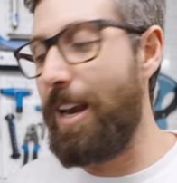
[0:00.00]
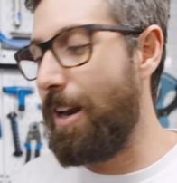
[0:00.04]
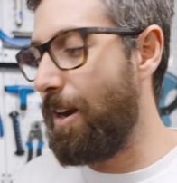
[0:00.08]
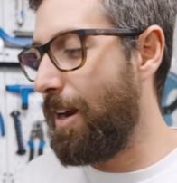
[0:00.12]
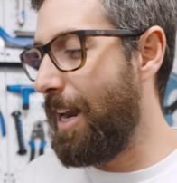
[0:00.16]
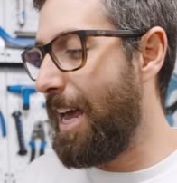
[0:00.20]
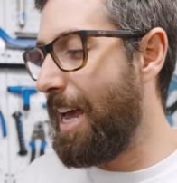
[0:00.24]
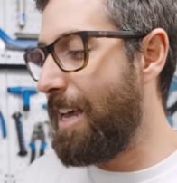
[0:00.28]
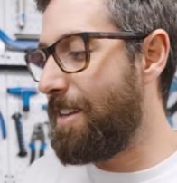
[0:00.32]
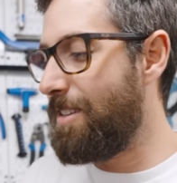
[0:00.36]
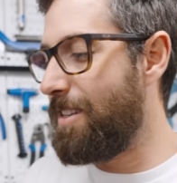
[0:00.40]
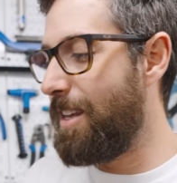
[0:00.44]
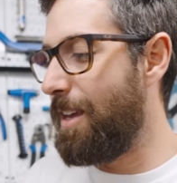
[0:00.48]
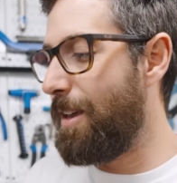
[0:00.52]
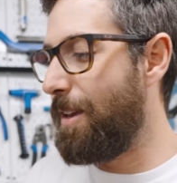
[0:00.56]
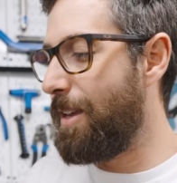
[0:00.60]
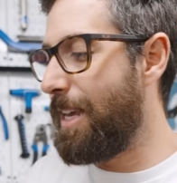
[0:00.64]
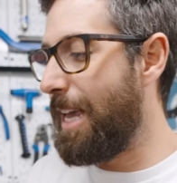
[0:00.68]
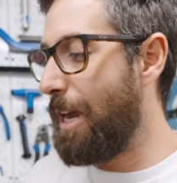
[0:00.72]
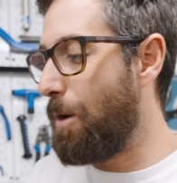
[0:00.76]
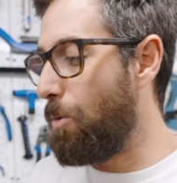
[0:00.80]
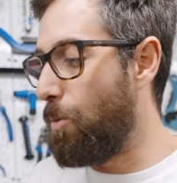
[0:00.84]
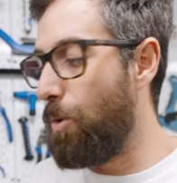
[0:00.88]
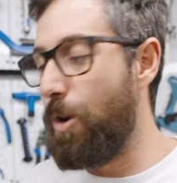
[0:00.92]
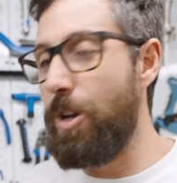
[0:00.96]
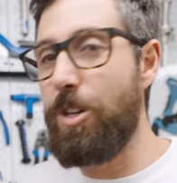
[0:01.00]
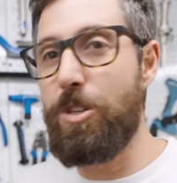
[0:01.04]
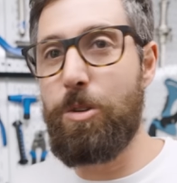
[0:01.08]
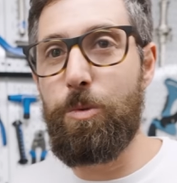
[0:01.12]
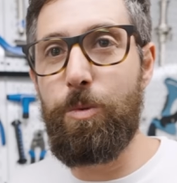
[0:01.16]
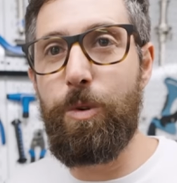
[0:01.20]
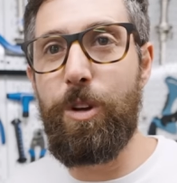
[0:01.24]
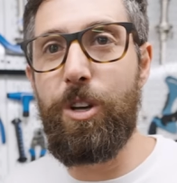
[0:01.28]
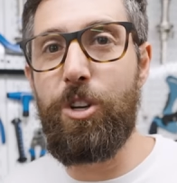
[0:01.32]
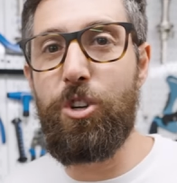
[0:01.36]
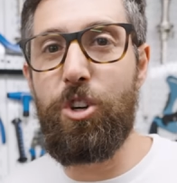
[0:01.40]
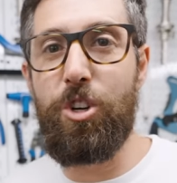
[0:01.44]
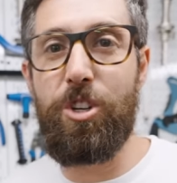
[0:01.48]
And as they get worse and
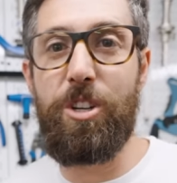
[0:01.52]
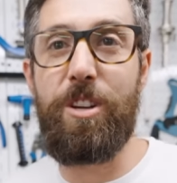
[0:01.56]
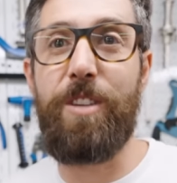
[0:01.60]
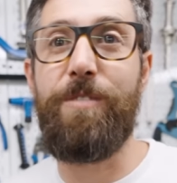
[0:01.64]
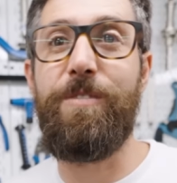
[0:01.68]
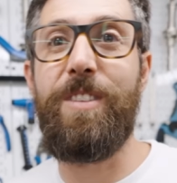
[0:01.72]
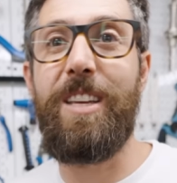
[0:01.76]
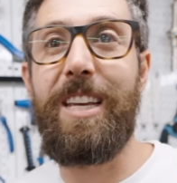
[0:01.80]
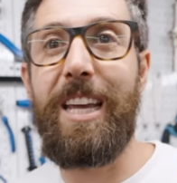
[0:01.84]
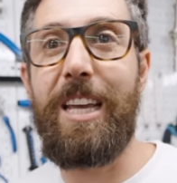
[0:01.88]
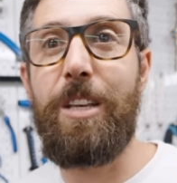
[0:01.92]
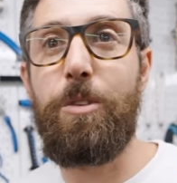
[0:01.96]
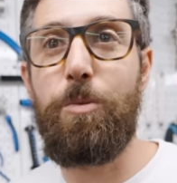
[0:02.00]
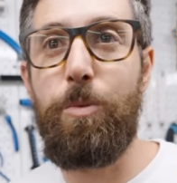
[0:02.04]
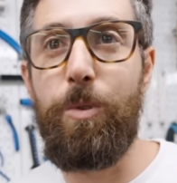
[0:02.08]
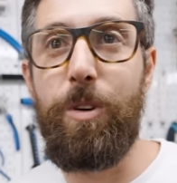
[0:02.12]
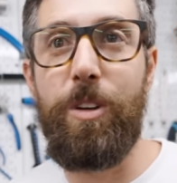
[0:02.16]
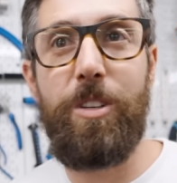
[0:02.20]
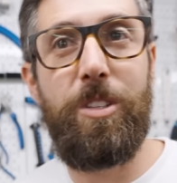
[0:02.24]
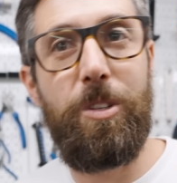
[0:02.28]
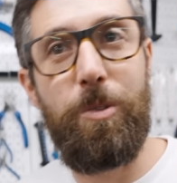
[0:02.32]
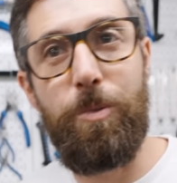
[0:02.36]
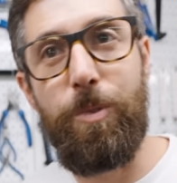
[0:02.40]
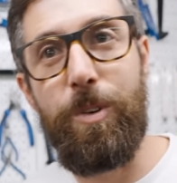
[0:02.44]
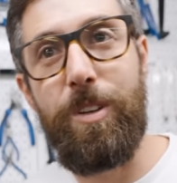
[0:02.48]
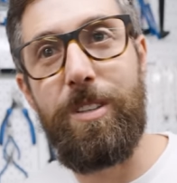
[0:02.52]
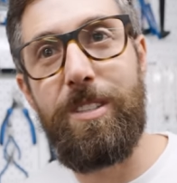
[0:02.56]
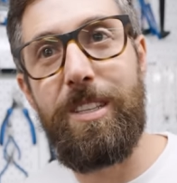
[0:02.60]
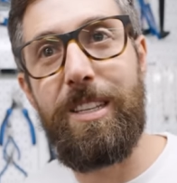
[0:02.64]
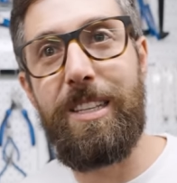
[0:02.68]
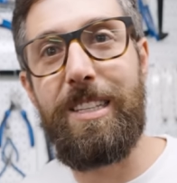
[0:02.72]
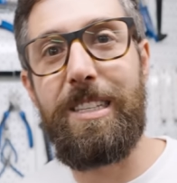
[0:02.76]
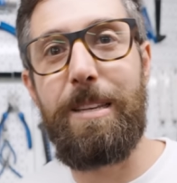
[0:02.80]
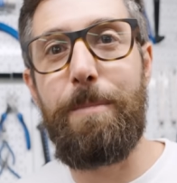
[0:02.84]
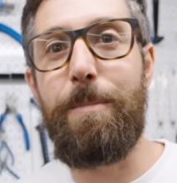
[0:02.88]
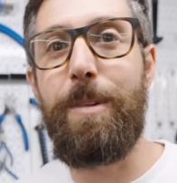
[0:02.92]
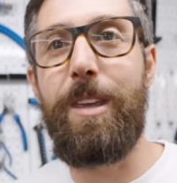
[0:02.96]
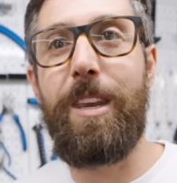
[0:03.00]
worse, your shifting gets worse and worse, and
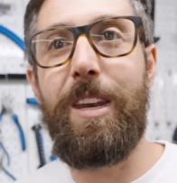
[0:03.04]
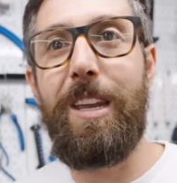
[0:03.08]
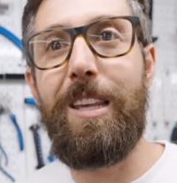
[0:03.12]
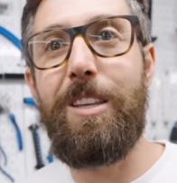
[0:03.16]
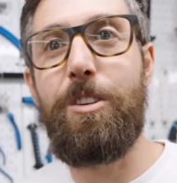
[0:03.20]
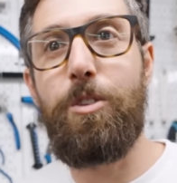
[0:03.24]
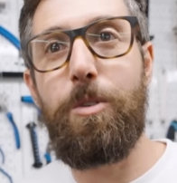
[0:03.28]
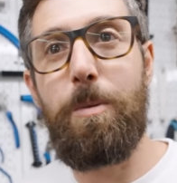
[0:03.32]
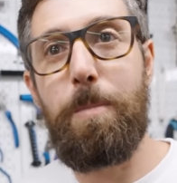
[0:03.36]
something you need to